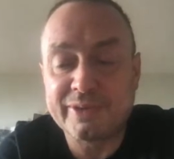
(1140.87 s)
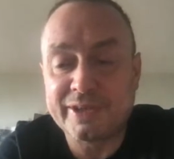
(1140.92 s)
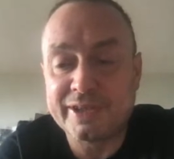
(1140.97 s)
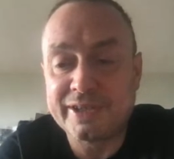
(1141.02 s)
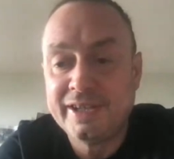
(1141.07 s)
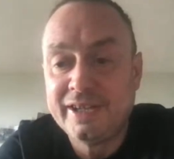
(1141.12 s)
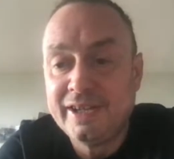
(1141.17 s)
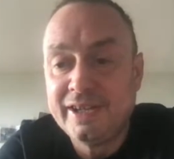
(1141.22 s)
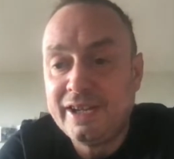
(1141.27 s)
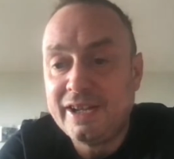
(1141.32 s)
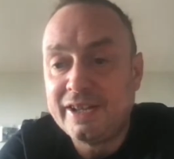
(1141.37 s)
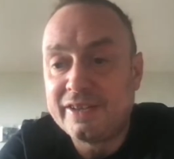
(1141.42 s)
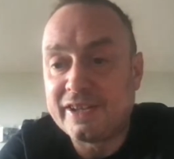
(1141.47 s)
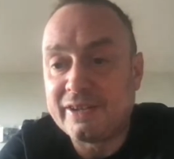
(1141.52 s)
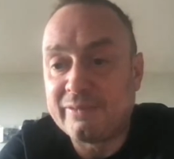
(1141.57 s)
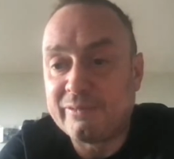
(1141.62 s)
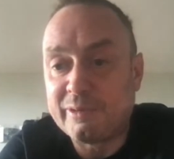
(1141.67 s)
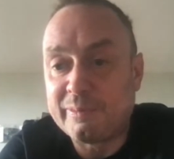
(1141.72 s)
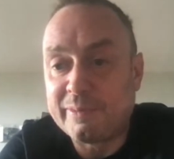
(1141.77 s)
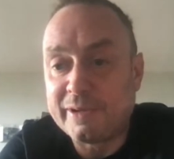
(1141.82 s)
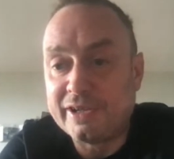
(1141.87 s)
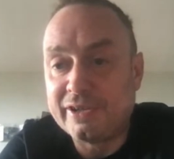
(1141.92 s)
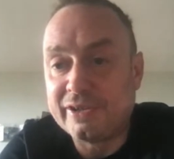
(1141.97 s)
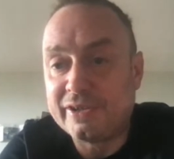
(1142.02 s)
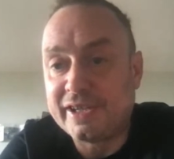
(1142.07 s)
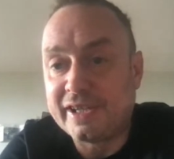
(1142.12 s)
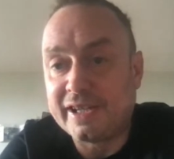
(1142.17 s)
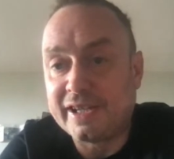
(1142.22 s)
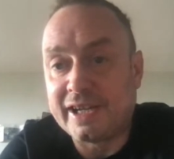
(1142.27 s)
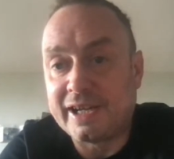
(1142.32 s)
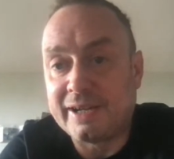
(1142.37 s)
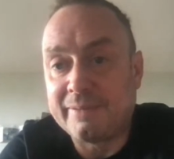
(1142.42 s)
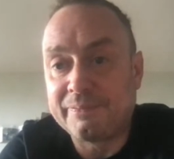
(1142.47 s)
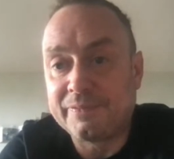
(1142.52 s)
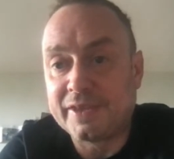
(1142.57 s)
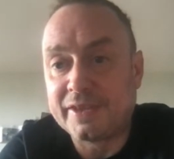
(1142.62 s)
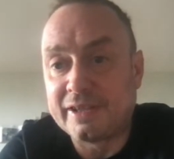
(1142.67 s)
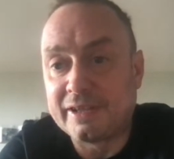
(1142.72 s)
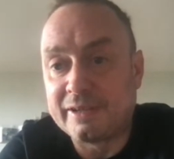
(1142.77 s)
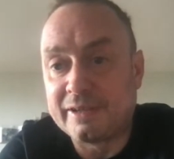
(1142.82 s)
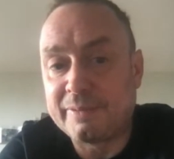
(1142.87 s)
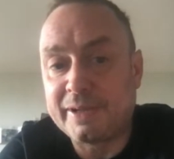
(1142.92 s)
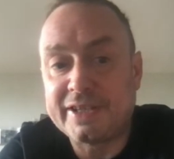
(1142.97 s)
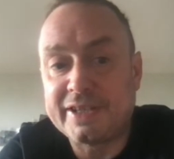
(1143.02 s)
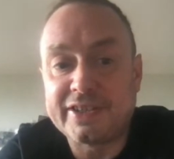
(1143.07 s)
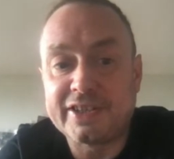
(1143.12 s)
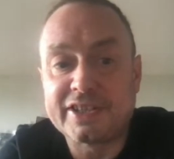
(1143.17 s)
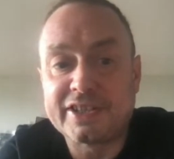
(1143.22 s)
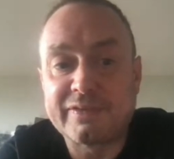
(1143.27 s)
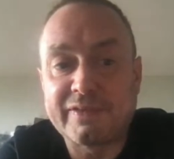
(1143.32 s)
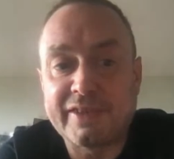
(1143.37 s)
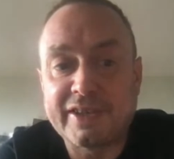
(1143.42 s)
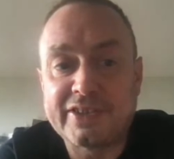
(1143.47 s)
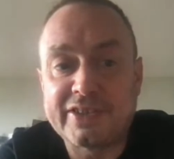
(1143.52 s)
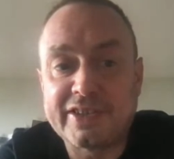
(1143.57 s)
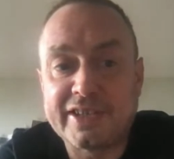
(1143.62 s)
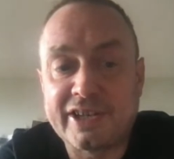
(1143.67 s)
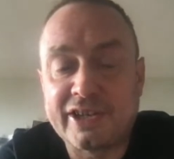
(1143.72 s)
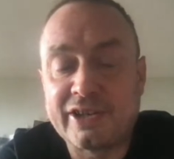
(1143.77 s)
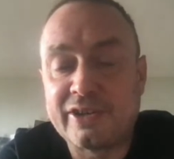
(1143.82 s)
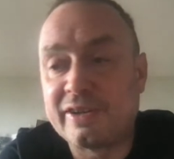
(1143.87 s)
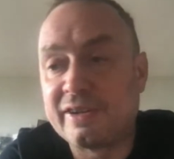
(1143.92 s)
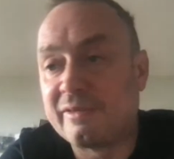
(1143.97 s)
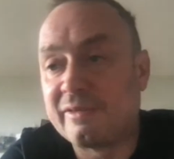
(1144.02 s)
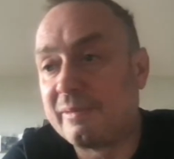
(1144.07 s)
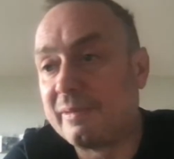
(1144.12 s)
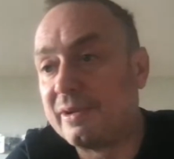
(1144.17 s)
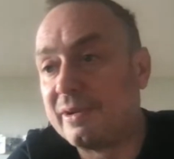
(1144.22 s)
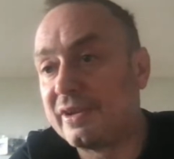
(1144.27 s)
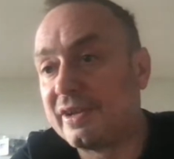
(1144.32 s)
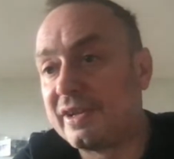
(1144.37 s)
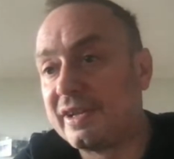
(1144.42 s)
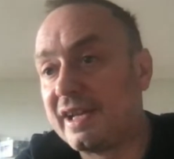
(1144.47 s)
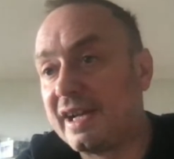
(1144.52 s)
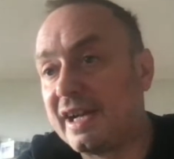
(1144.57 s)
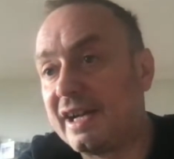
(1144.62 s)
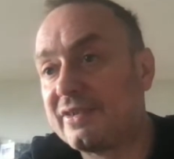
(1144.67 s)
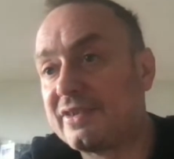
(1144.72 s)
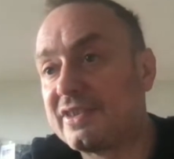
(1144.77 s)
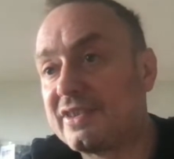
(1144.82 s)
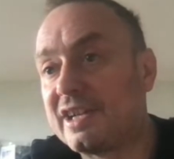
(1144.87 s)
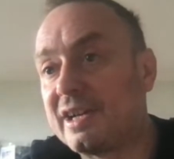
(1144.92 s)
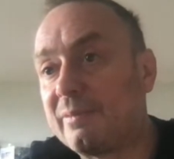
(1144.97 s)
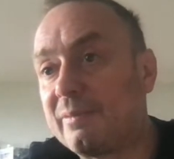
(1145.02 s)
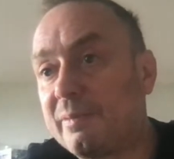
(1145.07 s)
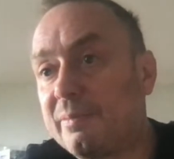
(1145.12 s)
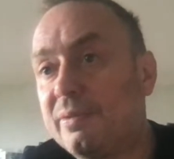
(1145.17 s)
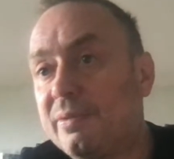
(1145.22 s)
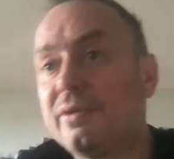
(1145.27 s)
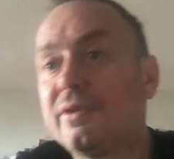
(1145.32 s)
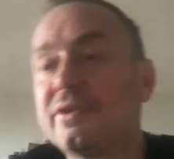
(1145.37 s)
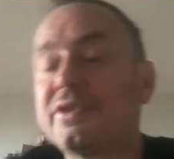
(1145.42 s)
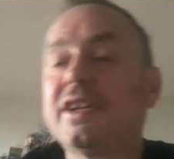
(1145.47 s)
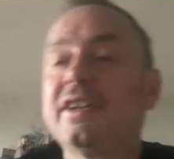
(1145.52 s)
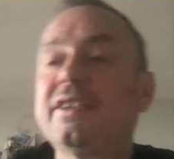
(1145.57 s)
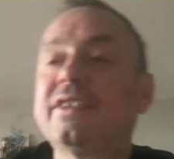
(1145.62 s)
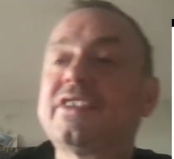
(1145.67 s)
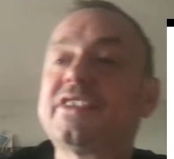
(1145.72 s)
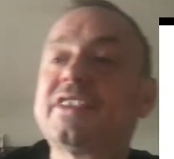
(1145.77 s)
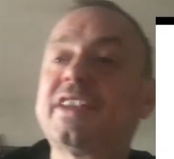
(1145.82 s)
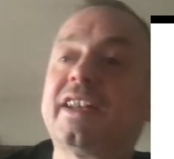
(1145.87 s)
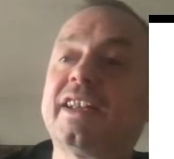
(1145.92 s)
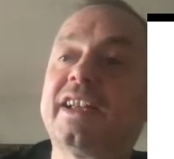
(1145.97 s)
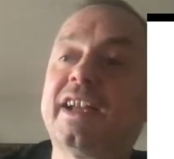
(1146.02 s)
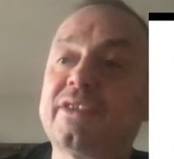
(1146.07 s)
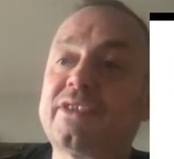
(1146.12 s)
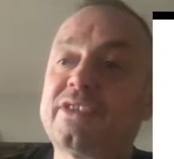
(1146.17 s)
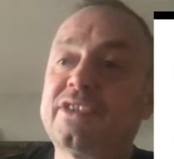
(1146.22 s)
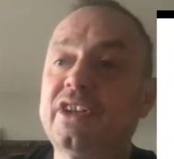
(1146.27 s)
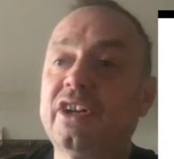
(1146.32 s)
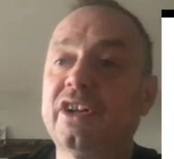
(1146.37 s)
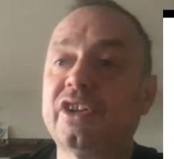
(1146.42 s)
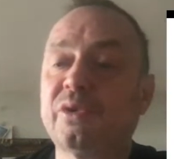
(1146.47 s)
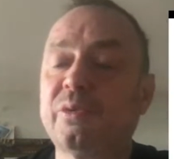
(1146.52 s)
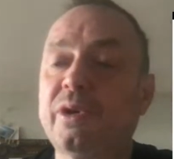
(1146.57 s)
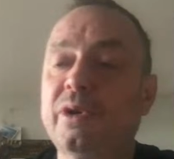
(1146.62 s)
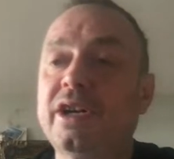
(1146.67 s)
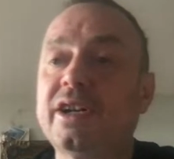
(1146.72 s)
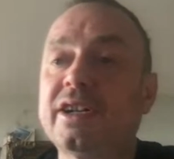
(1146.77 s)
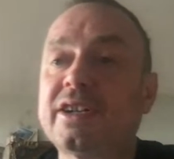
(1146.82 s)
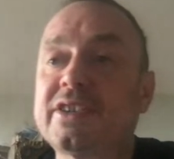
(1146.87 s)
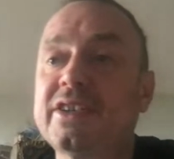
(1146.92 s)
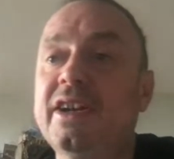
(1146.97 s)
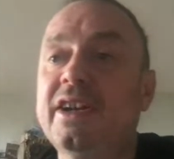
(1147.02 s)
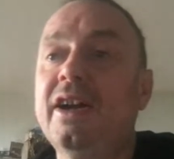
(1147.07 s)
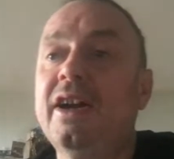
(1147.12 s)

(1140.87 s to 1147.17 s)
one. Then we'll be looking at the basics of SEO, and we'll be looking at how to set up reports, understanding how search works,